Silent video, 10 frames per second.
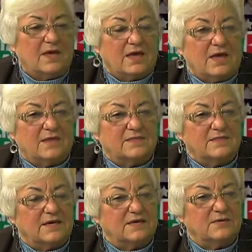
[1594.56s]
And
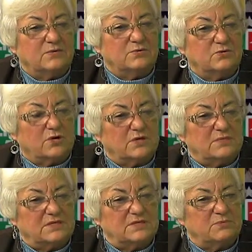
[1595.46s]
then there was going to
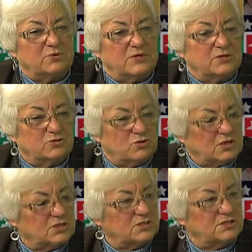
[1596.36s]
be some
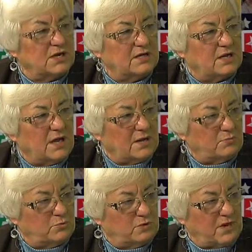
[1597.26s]
reconstruction done on
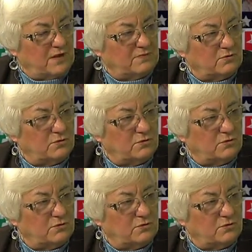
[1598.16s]
Boone Avenue,